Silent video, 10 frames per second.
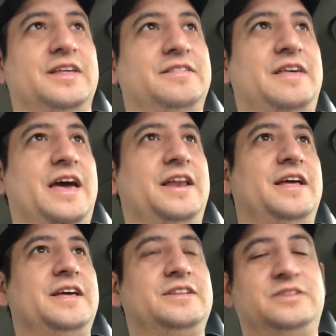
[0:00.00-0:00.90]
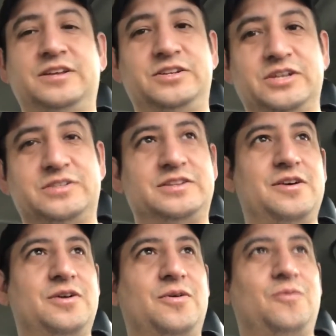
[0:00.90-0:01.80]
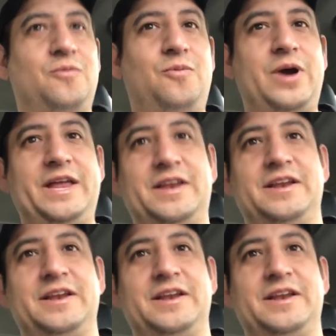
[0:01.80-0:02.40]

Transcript: than to just wait